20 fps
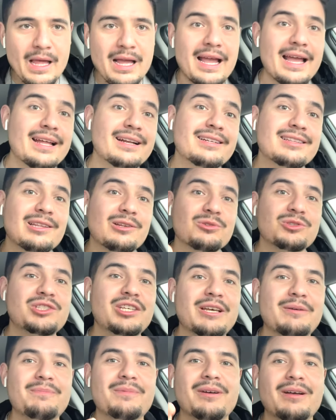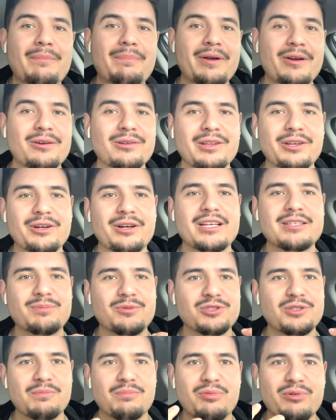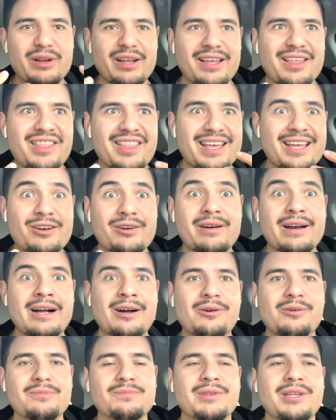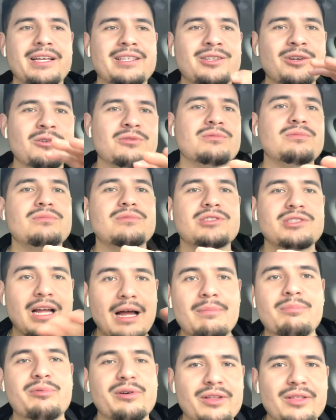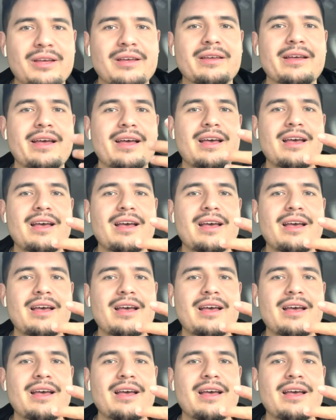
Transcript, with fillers: And a little tip, apparently you're not supposed to breathe in or out. Like, don't stop breathing.